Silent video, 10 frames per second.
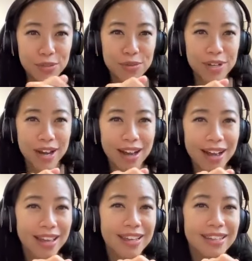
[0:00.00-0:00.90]
you
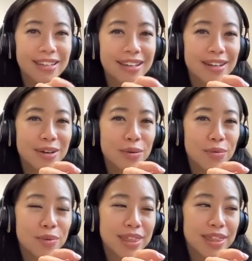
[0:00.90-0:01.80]
guide
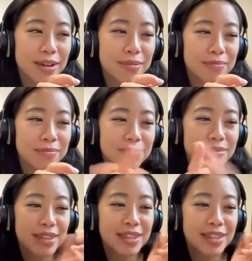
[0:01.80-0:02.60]
with um